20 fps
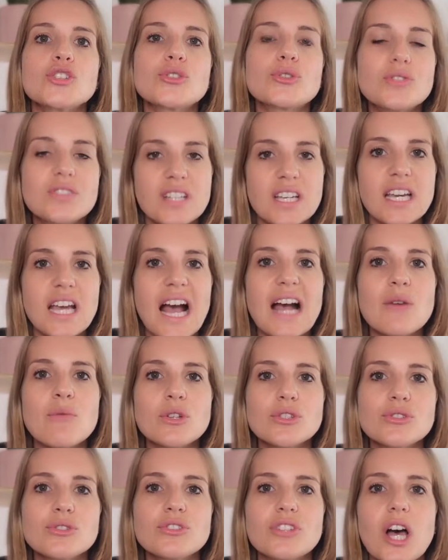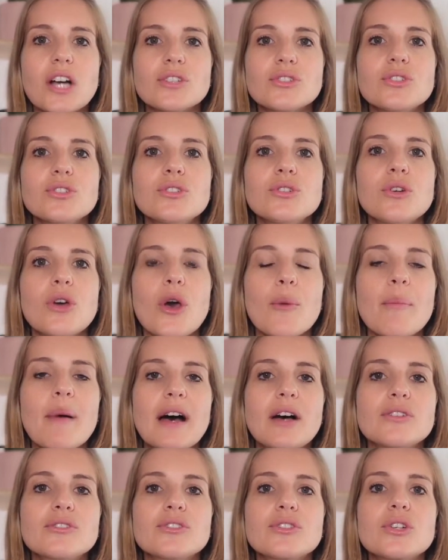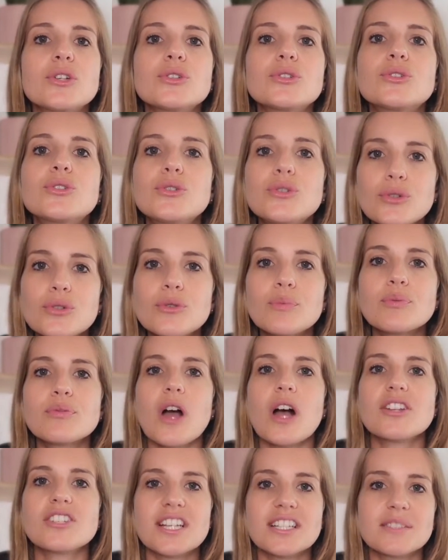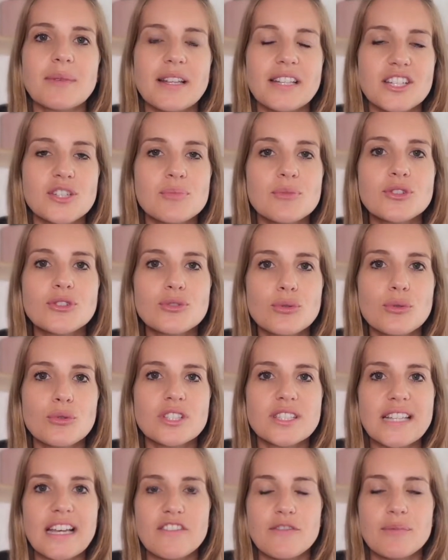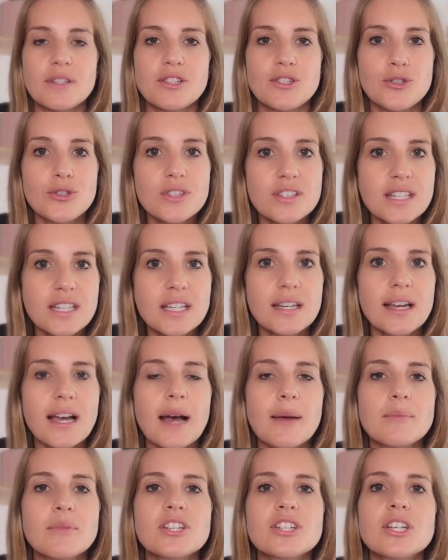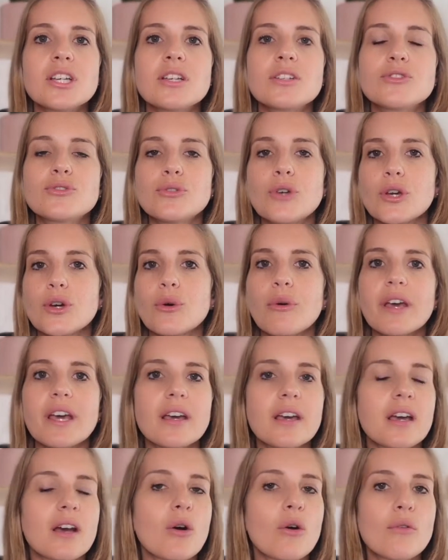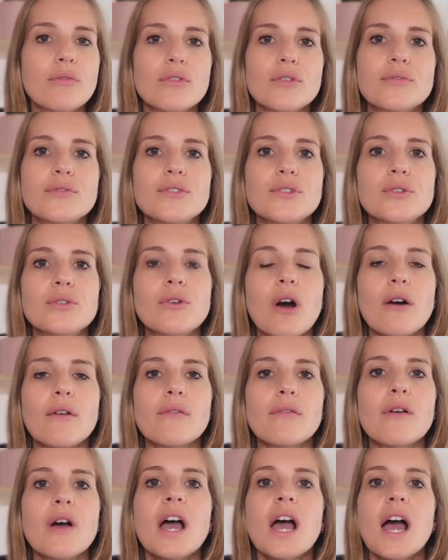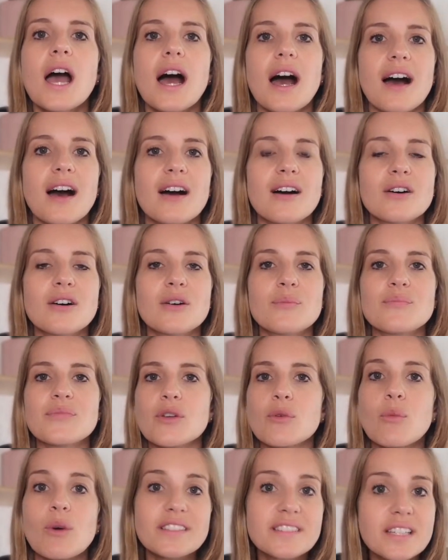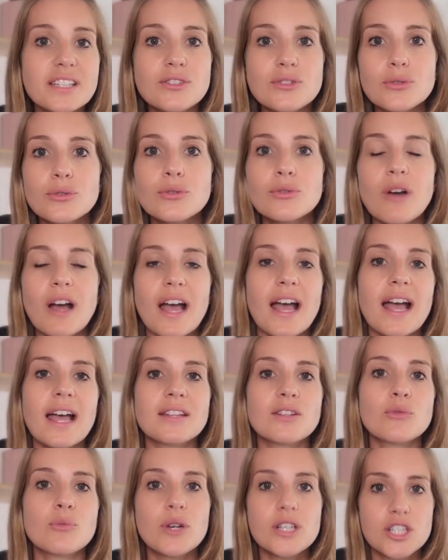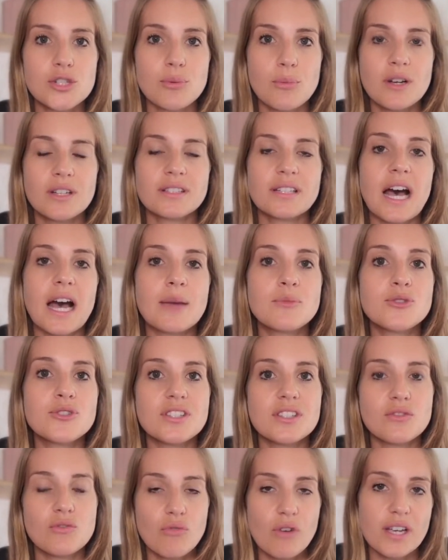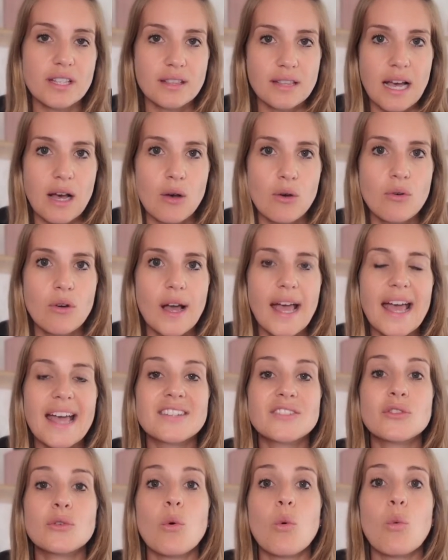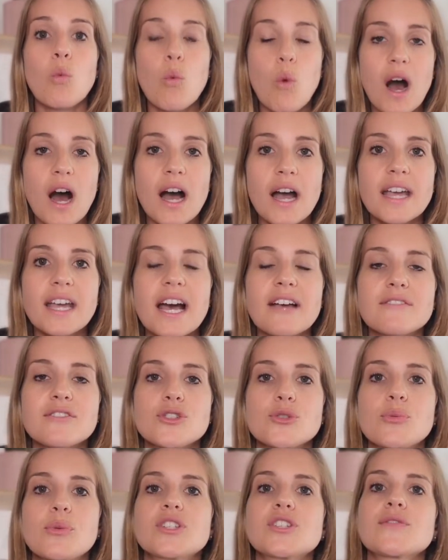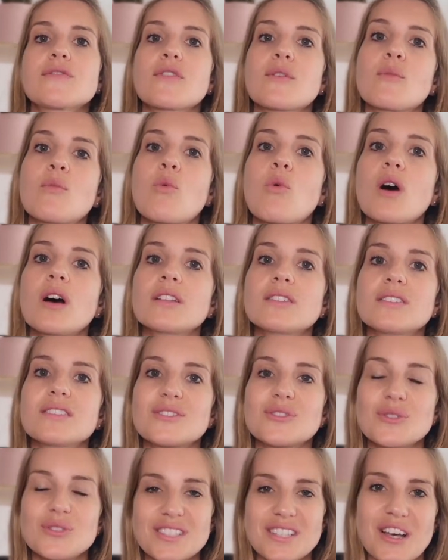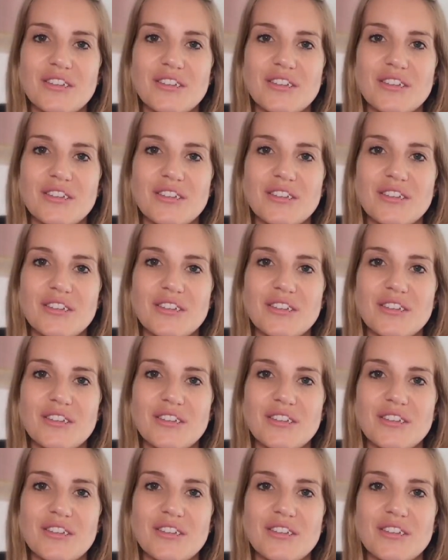Today I want to talk to you about two project management tools that I've been using. I'm gonna do a quick overview of um, what they do and which one I'm using right now and why I've switched from one to the